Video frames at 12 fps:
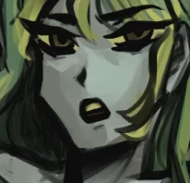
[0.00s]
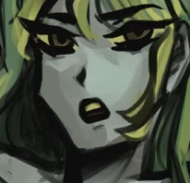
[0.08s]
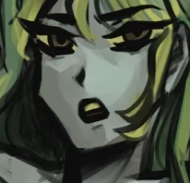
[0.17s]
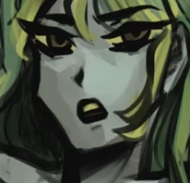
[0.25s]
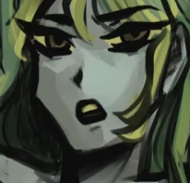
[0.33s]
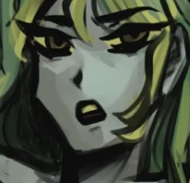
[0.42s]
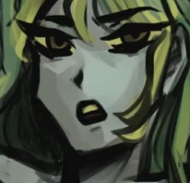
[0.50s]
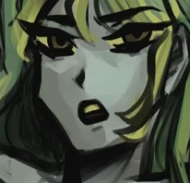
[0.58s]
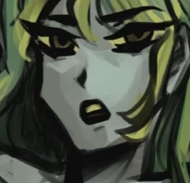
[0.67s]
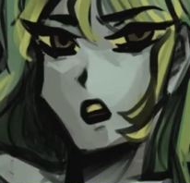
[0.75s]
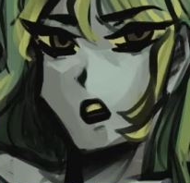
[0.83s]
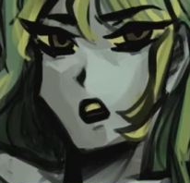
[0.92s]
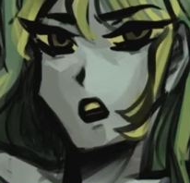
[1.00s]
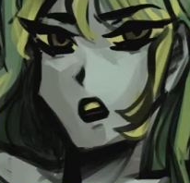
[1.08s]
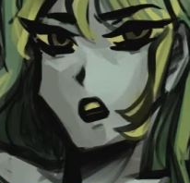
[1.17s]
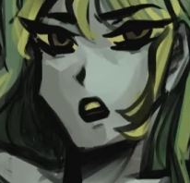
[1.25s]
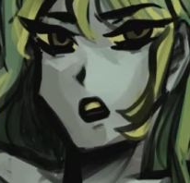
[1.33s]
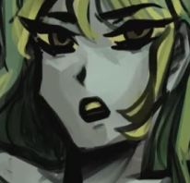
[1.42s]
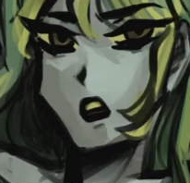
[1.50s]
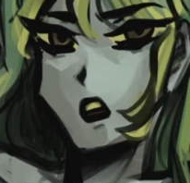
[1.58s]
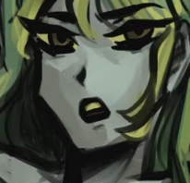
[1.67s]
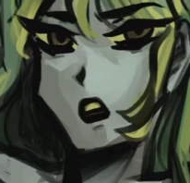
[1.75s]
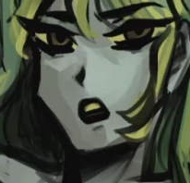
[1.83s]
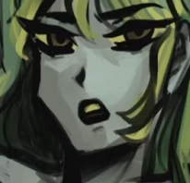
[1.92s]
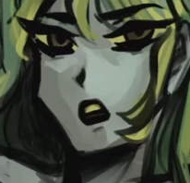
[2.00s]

[no speech]